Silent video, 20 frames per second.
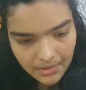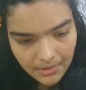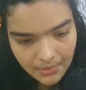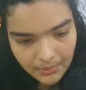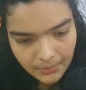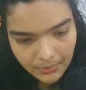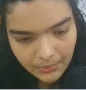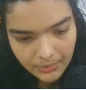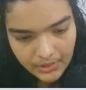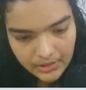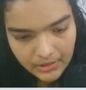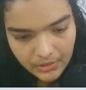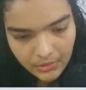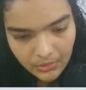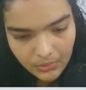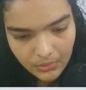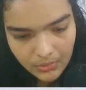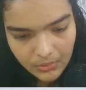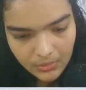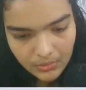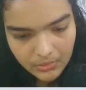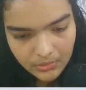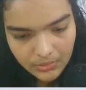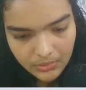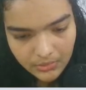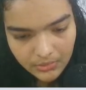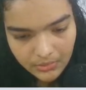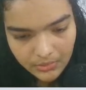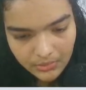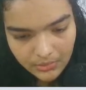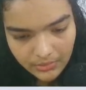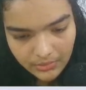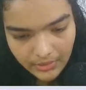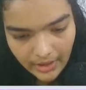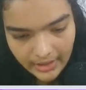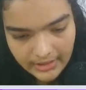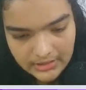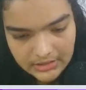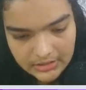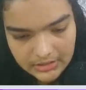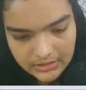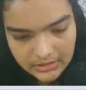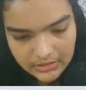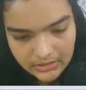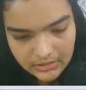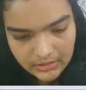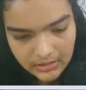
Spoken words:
We'll go right here,